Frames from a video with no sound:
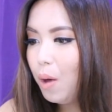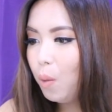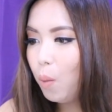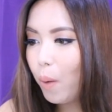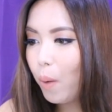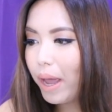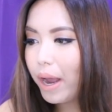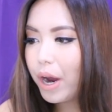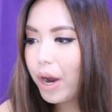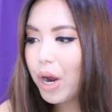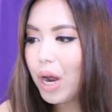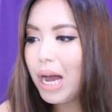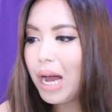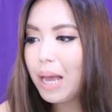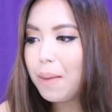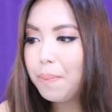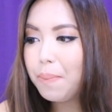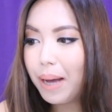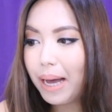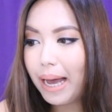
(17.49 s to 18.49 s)
where
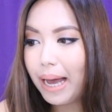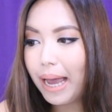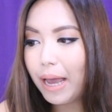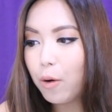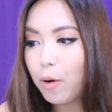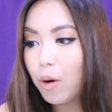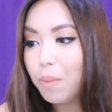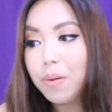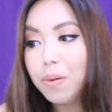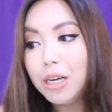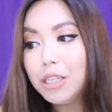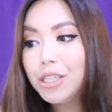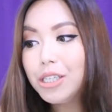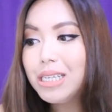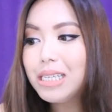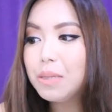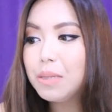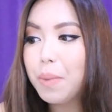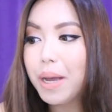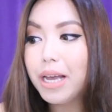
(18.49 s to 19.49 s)
I buy or
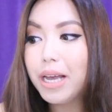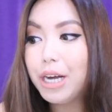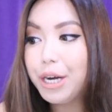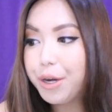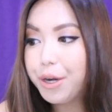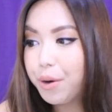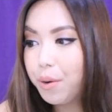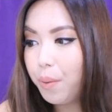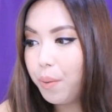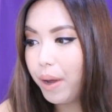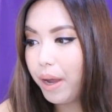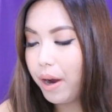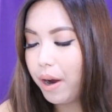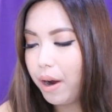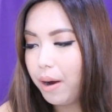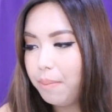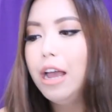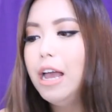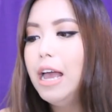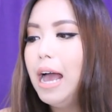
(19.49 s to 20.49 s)
purchase my
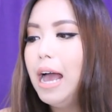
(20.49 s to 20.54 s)
underwear.